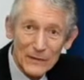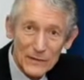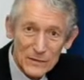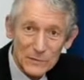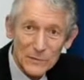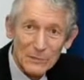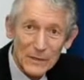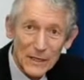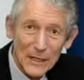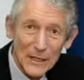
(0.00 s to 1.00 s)
this will
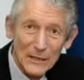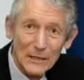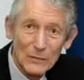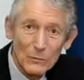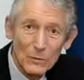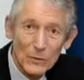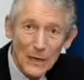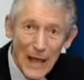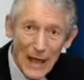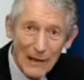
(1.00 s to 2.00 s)
mean that
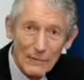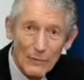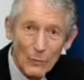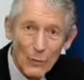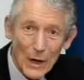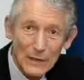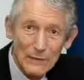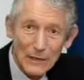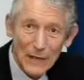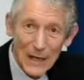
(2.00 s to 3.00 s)
we'll have one
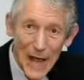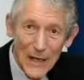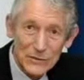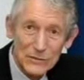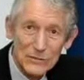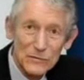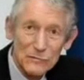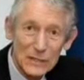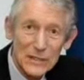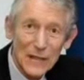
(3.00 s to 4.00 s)
of the largest
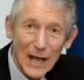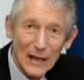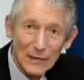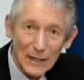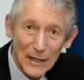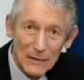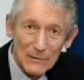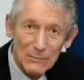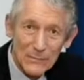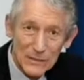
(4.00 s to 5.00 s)
retail
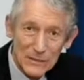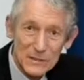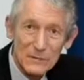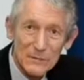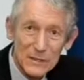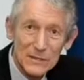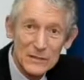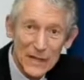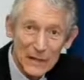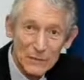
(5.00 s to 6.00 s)
and
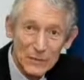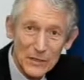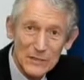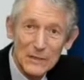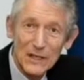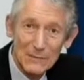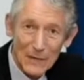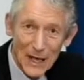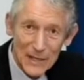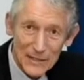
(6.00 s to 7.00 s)
business-to-business networks in
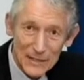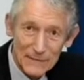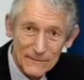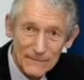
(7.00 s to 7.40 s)
Malaysia.